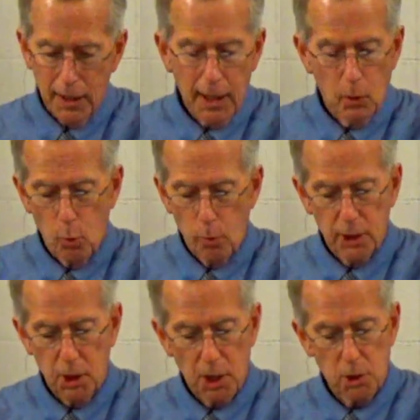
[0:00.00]
And again, it would
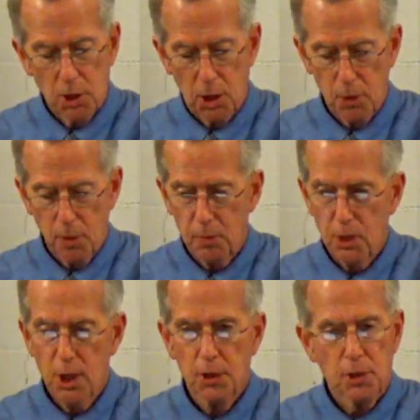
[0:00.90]
be a just
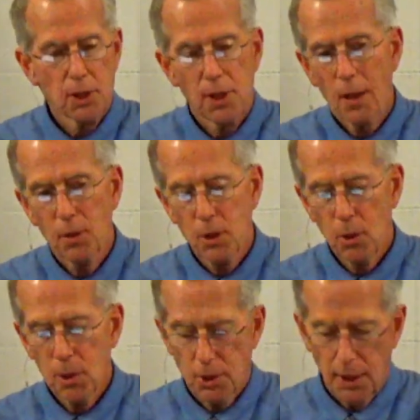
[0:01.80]
judgment, but Jesus did not
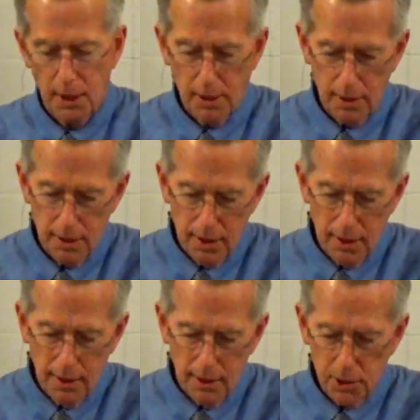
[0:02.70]
rejoice in it.
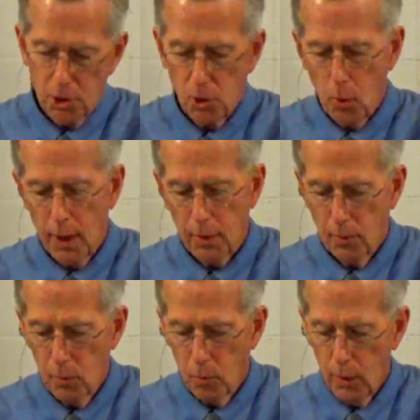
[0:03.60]
Listen to
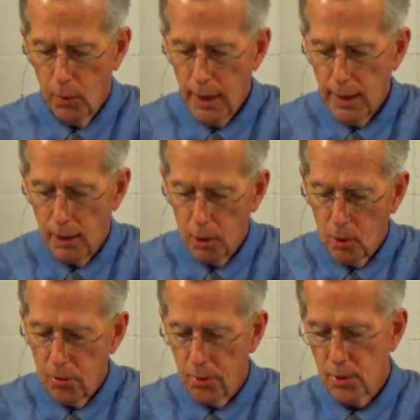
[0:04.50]
what we read
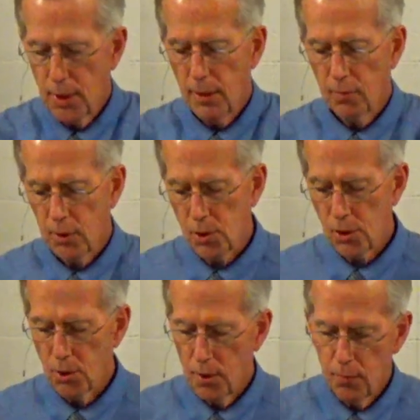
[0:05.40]
in Luke 13,
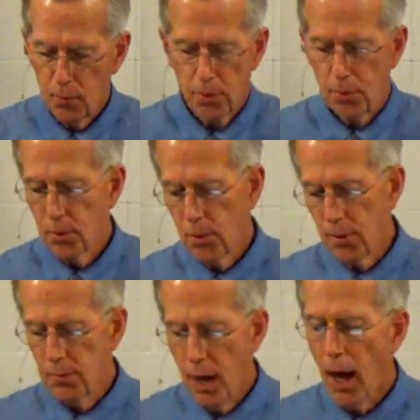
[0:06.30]
verses 34 through
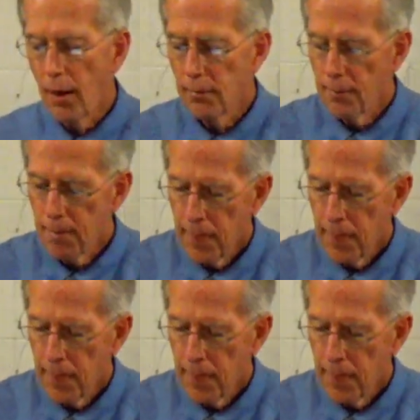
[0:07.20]
35.